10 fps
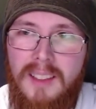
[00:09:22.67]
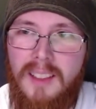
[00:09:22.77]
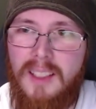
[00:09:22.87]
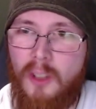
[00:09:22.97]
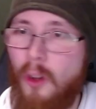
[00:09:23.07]

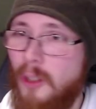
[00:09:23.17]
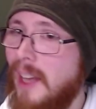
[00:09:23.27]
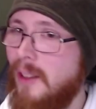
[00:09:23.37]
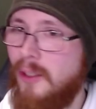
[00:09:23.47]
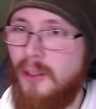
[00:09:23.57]
It's all
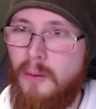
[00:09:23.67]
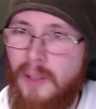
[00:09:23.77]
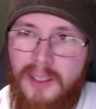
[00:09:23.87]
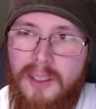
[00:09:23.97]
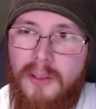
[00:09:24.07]
killer, no
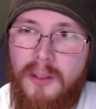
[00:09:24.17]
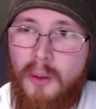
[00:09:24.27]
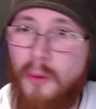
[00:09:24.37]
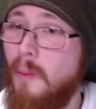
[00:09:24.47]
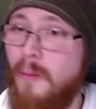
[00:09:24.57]
filler. There's no
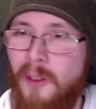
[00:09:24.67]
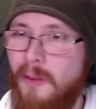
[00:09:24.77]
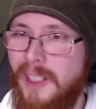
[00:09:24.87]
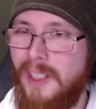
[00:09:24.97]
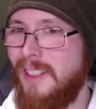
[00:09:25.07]
room for
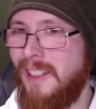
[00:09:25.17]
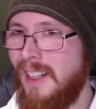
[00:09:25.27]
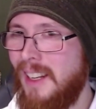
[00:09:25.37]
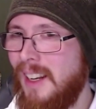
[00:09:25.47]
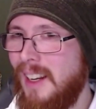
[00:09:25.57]
filler.
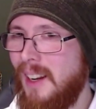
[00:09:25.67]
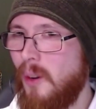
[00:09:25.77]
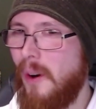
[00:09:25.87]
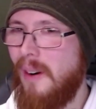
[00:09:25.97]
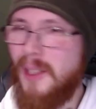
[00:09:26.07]

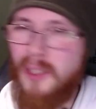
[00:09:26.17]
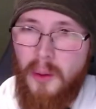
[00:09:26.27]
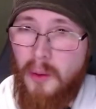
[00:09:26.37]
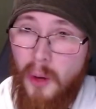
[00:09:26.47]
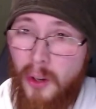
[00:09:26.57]
Whereas like
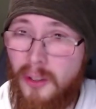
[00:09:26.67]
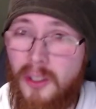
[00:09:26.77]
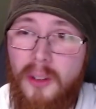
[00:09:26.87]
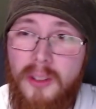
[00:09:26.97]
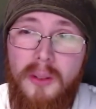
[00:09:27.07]
with modern
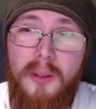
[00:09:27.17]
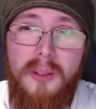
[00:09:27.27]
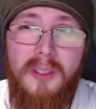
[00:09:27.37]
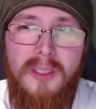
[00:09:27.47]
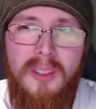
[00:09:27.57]

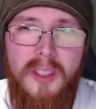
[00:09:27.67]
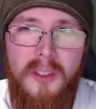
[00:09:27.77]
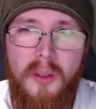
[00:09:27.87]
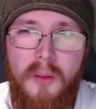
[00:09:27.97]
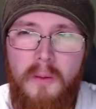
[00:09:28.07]
consoles,
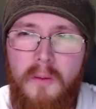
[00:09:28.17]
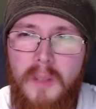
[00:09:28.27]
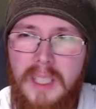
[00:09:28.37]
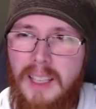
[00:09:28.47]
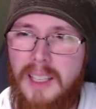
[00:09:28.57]
you
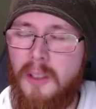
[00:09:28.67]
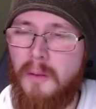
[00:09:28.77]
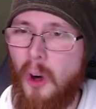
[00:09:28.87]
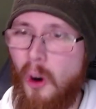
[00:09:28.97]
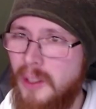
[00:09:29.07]
feel like you've
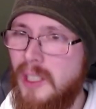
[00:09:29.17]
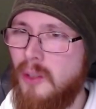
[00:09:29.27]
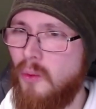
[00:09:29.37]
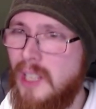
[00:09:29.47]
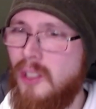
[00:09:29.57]
got all these
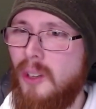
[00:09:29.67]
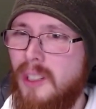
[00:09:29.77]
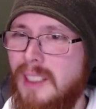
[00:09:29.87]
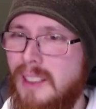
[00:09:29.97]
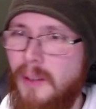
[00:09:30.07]

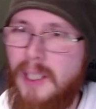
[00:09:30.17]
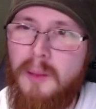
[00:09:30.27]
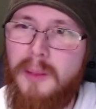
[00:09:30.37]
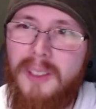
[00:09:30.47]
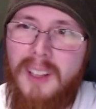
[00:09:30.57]
resources
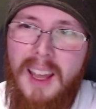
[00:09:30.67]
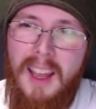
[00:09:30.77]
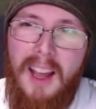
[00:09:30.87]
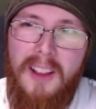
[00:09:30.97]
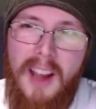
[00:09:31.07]
available
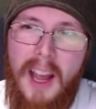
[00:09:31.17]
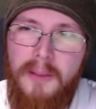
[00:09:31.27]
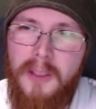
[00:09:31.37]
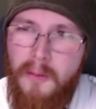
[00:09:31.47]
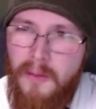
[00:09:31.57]
and you
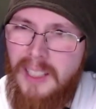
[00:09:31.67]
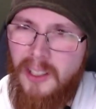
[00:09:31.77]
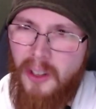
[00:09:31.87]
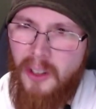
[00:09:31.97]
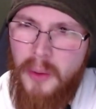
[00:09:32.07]
have to fill it
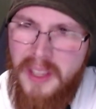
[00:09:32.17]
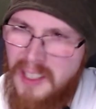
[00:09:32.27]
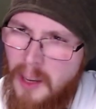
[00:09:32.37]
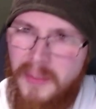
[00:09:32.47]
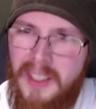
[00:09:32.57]
all with
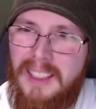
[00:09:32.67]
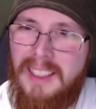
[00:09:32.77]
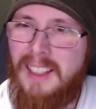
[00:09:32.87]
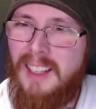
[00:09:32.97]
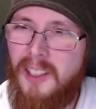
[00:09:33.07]
something.
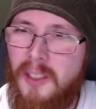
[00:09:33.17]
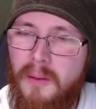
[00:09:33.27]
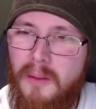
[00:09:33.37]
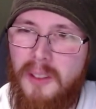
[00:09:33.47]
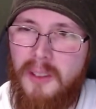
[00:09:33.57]

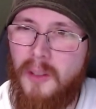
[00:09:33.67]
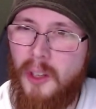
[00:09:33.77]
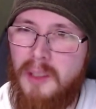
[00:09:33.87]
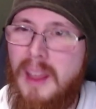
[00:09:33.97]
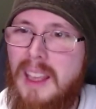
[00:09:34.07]
You've got
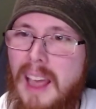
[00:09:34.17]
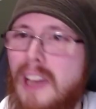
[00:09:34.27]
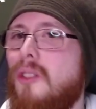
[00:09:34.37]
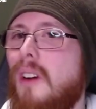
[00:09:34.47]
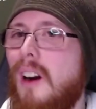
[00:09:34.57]
to make
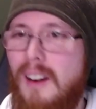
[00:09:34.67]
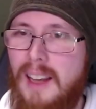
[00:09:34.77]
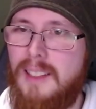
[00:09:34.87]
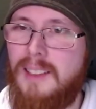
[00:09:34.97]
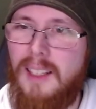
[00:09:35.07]
extra art
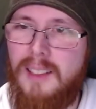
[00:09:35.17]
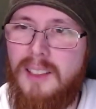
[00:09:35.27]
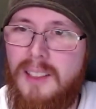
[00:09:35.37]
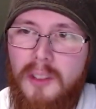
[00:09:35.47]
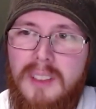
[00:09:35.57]
assets,
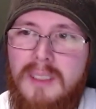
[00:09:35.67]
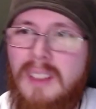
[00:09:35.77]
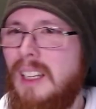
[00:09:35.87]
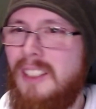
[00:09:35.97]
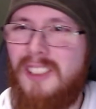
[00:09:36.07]
you've got to
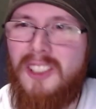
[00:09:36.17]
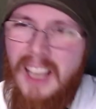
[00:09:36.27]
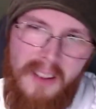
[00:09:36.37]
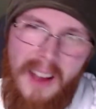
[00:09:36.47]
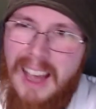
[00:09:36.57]
just
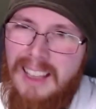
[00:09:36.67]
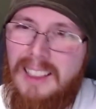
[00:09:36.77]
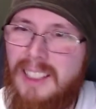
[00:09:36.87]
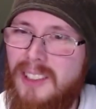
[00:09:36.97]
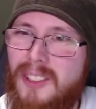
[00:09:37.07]
kind of add
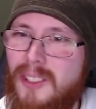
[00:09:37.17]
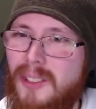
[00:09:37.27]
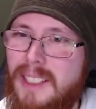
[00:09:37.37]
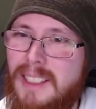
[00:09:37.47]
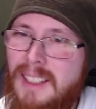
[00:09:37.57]
layers to
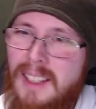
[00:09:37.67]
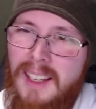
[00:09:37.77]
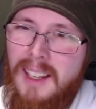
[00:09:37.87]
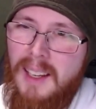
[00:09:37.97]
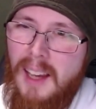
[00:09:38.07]
it.
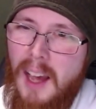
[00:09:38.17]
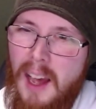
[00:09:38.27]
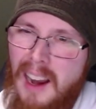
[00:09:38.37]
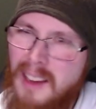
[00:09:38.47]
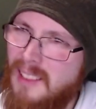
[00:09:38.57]

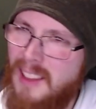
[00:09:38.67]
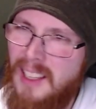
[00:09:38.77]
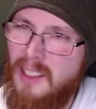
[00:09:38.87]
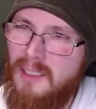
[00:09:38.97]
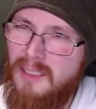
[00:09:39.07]
I
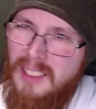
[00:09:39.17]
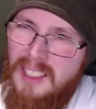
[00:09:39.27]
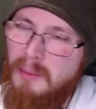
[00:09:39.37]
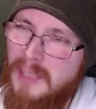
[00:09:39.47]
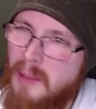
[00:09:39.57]
think
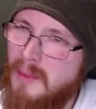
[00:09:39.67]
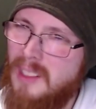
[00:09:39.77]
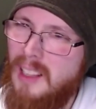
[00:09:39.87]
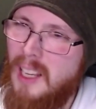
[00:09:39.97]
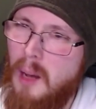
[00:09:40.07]
sometimes
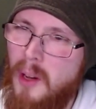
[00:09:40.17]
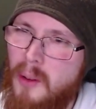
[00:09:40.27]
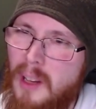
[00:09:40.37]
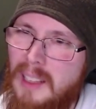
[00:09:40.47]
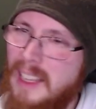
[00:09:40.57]
they come
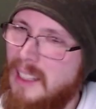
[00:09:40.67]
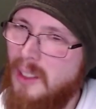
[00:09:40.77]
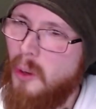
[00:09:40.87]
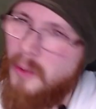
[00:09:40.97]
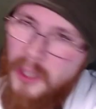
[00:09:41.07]
out a
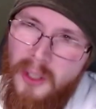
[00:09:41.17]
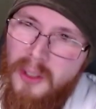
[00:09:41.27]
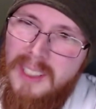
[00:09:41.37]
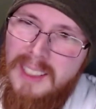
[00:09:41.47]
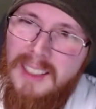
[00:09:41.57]
little
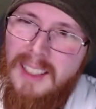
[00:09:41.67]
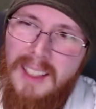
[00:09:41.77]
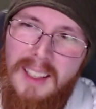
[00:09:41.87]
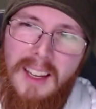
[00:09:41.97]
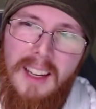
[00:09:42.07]
overcooked.
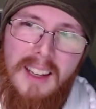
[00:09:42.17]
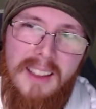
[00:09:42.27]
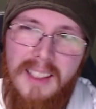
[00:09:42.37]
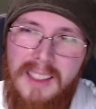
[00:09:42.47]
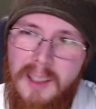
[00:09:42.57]
I
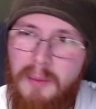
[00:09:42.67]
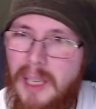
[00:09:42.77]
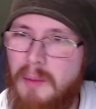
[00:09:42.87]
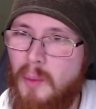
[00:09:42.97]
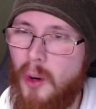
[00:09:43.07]
think
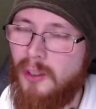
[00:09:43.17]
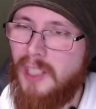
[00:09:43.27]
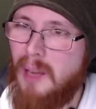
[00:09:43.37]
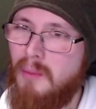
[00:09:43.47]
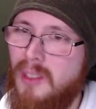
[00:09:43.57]
sometimes modern
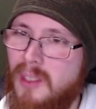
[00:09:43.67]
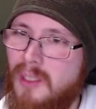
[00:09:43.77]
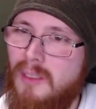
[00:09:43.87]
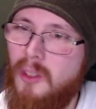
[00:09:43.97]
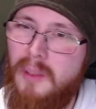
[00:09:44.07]
games
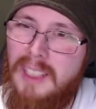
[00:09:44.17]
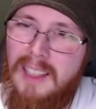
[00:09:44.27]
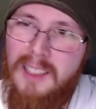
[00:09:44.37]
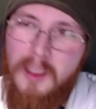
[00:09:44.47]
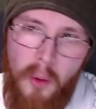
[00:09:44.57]
don't
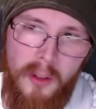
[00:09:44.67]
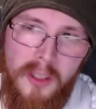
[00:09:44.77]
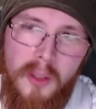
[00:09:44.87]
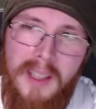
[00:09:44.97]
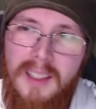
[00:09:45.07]
get to the point
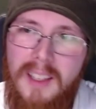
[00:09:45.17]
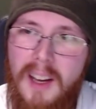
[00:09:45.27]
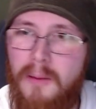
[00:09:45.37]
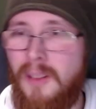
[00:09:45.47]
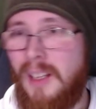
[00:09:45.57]
quickly
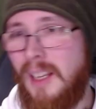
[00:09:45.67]
enough.